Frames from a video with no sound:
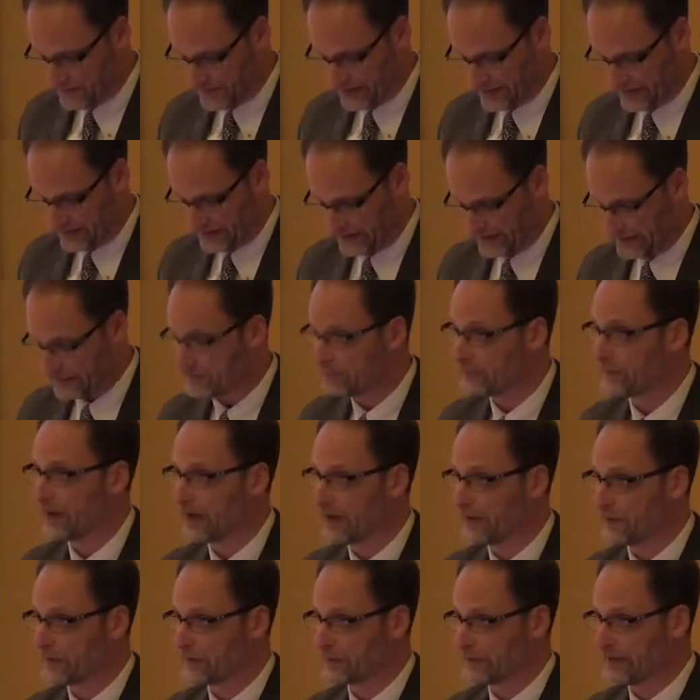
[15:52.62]

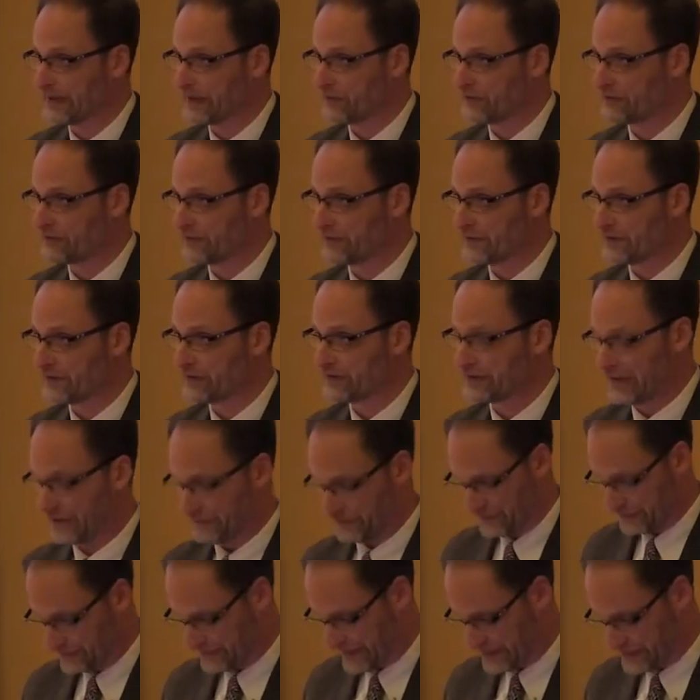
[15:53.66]
on the grounds of this
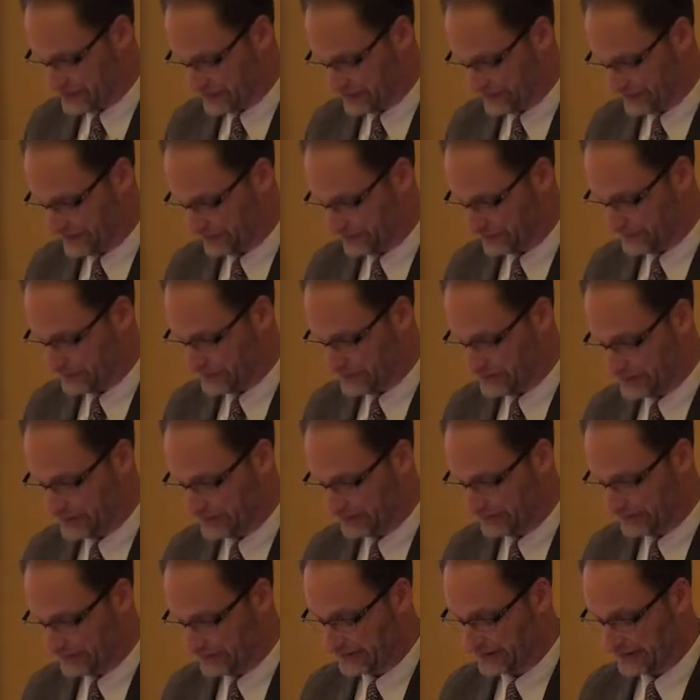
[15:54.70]
concentration of
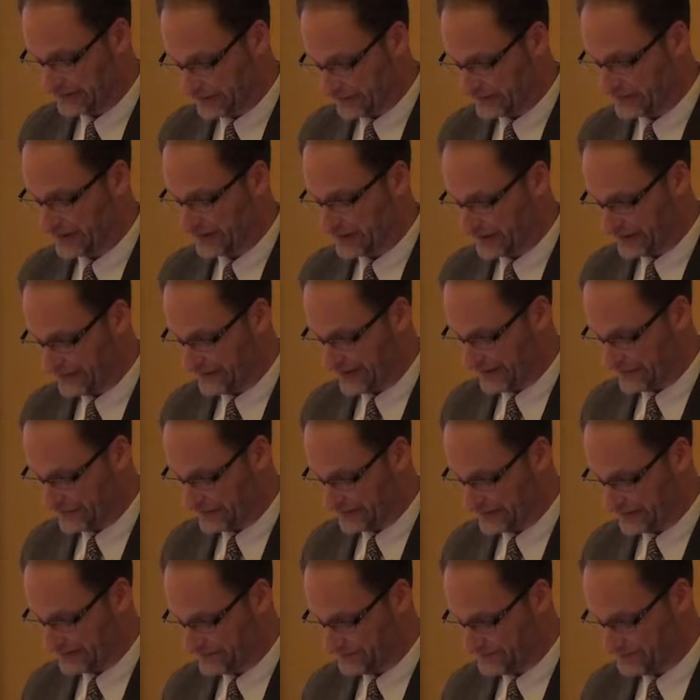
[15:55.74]
expertise in the study of
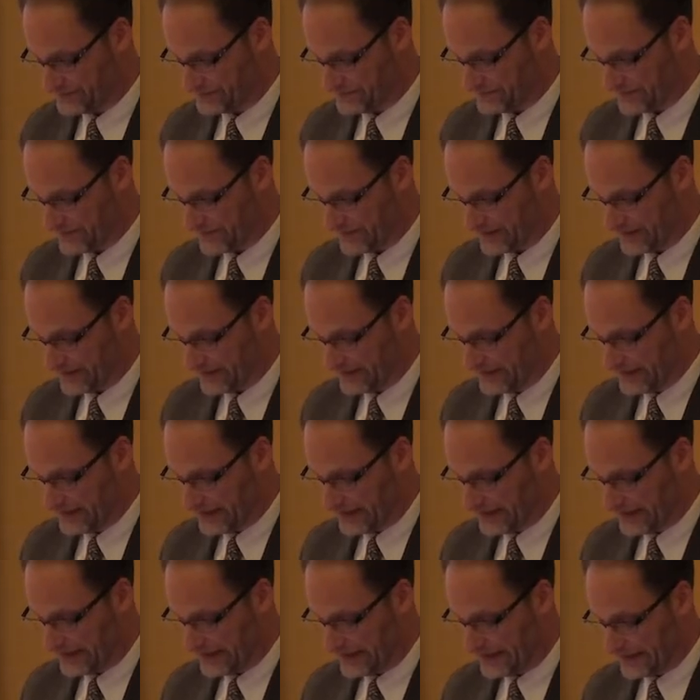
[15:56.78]
Africa.
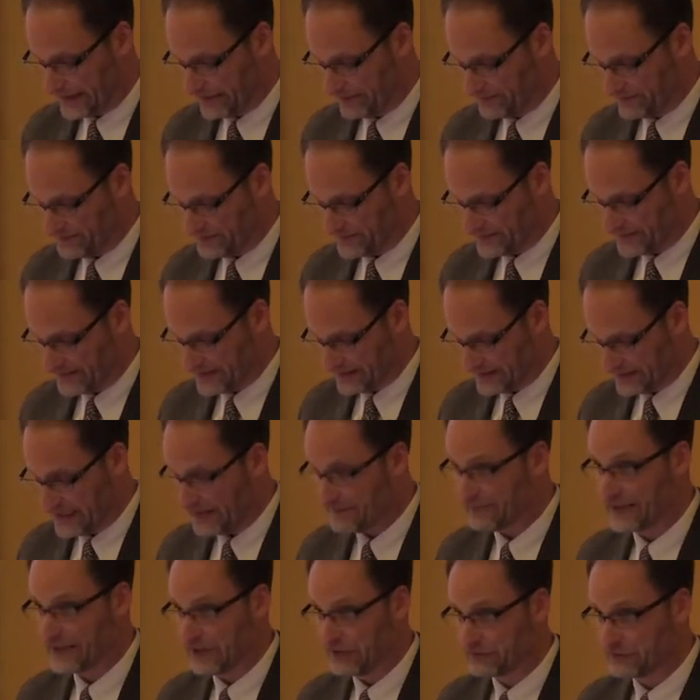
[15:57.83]

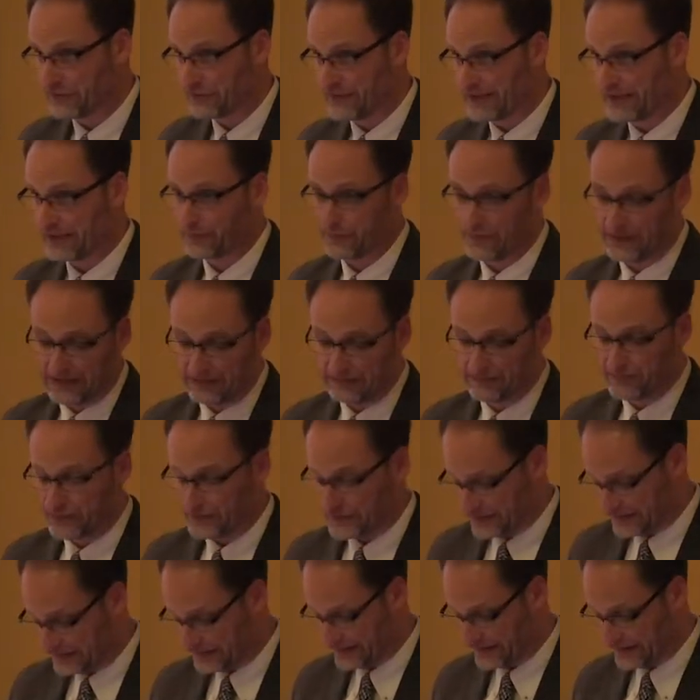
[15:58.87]
Let me also thank Rob
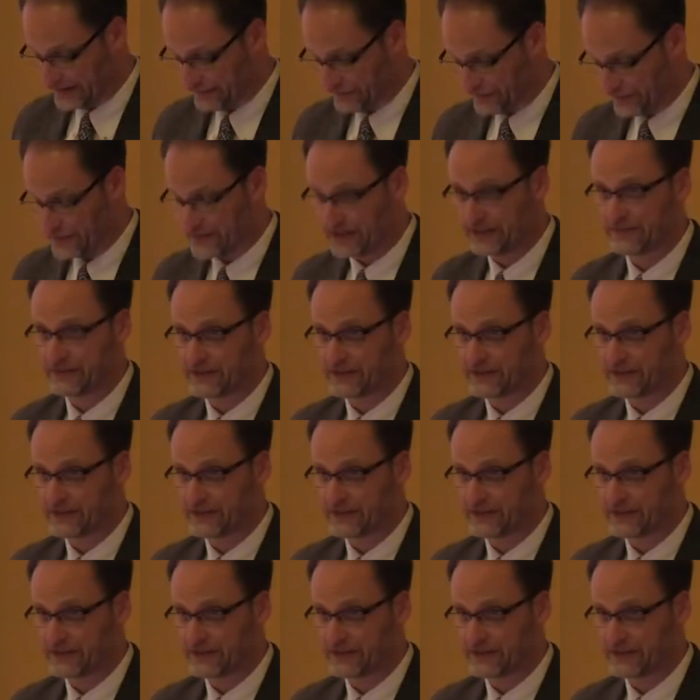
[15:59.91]
particularly for the